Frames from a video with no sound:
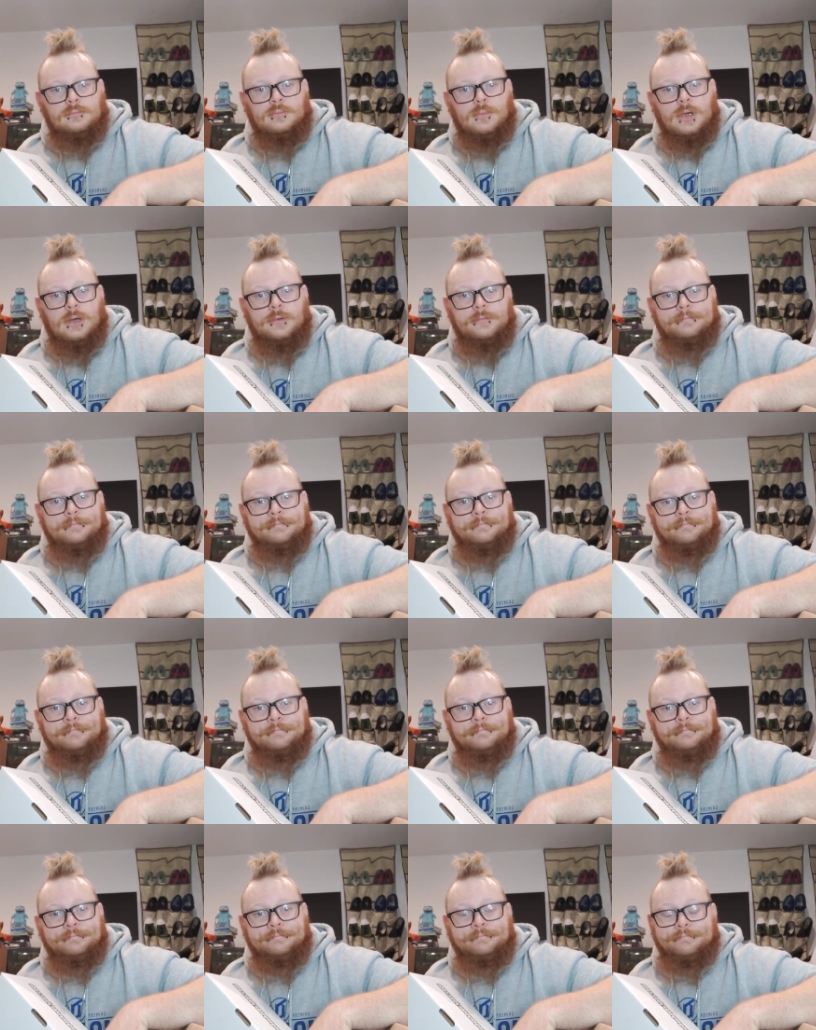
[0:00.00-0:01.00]
Well,
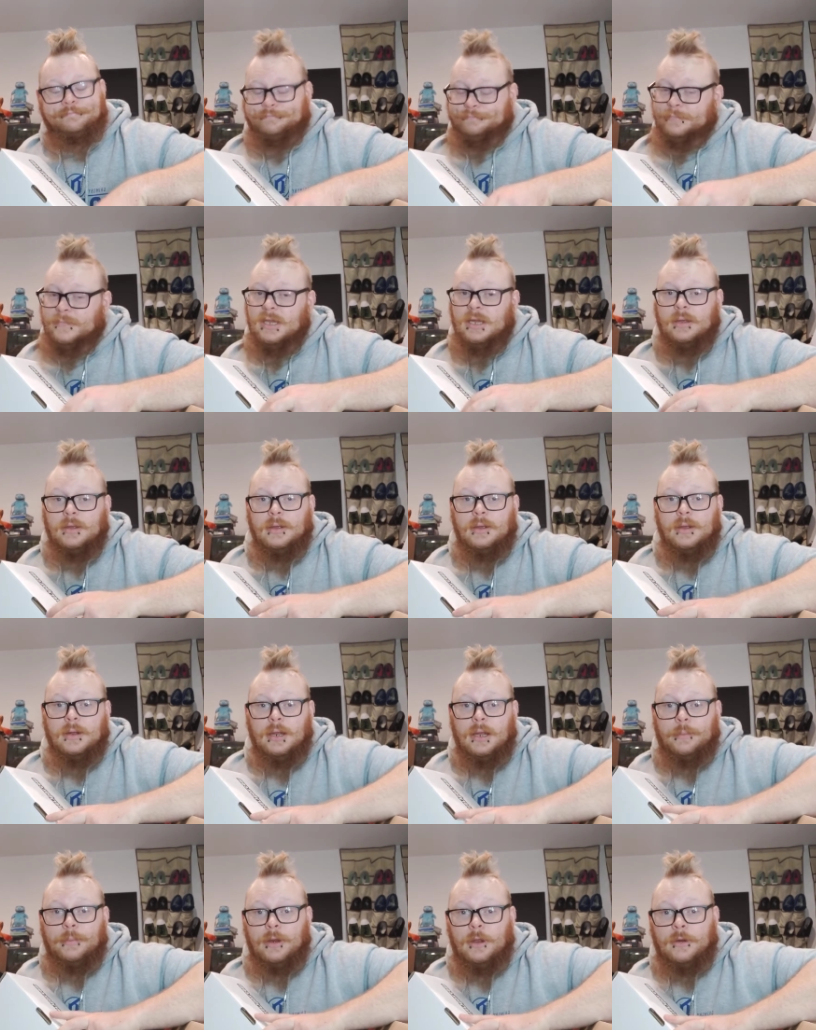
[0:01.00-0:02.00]

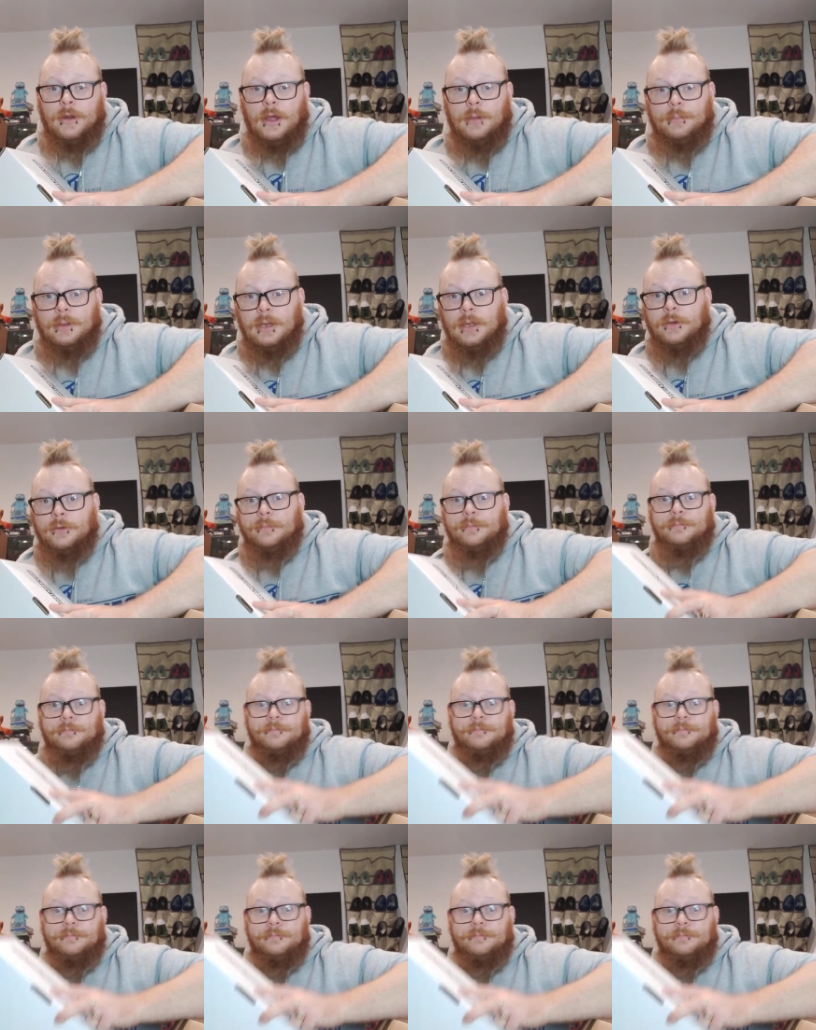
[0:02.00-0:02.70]
let me know down below